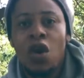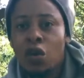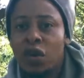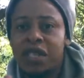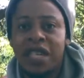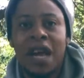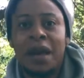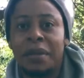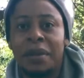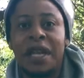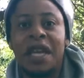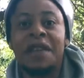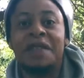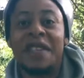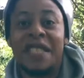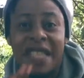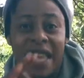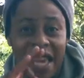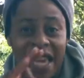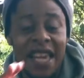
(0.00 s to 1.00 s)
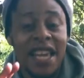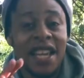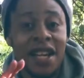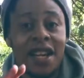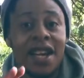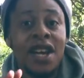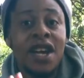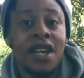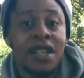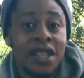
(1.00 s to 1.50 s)
which I believe is key
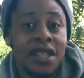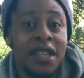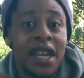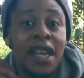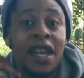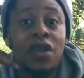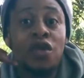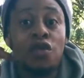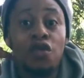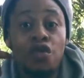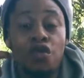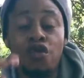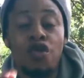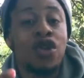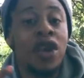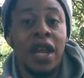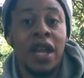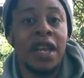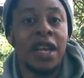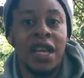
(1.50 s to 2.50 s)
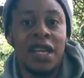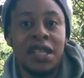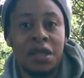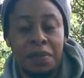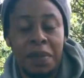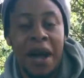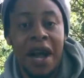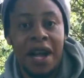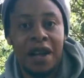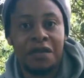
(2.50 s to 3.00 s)
to taking really
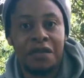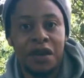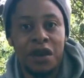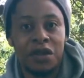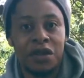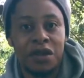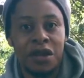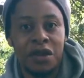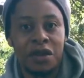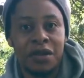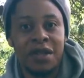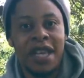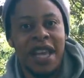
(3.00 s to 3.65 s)
inspired photos.